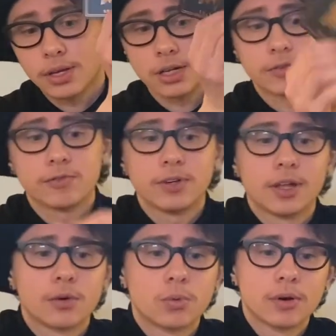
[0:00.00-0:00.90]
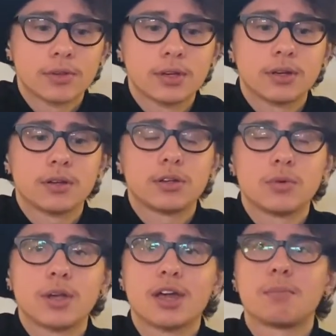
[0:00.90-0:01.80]
And if you feel unworthy, you
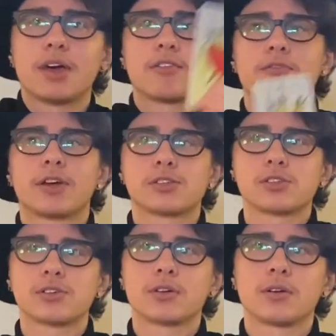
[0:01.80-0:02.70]
can't manifest